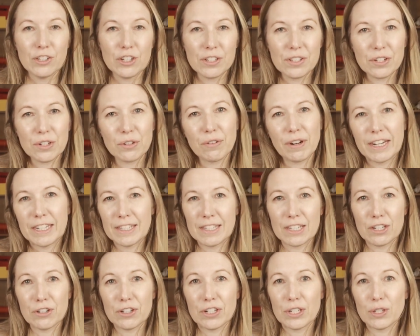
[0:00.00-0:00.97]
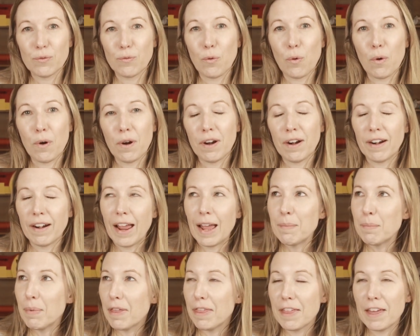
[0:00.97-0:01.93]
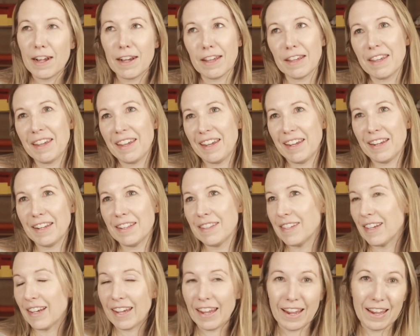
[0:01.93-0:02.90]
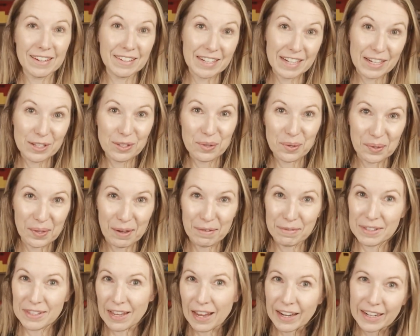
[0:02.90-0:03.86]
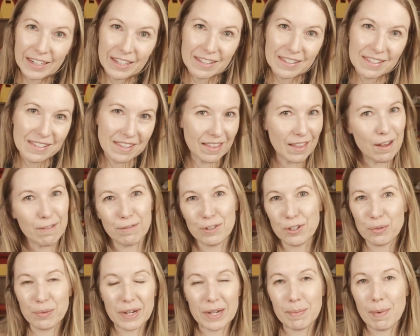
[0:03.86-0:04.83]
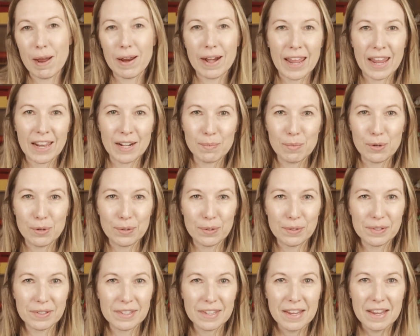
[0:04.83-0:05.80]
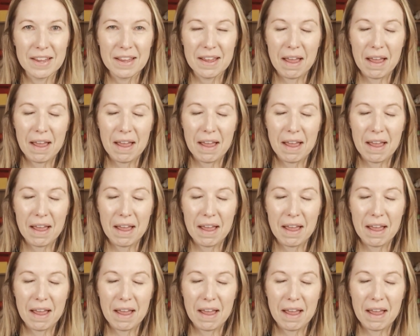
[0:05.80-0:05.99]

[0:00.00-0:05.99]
Just a great series for empathetic kids. Again, kids who love science, love to read about animals.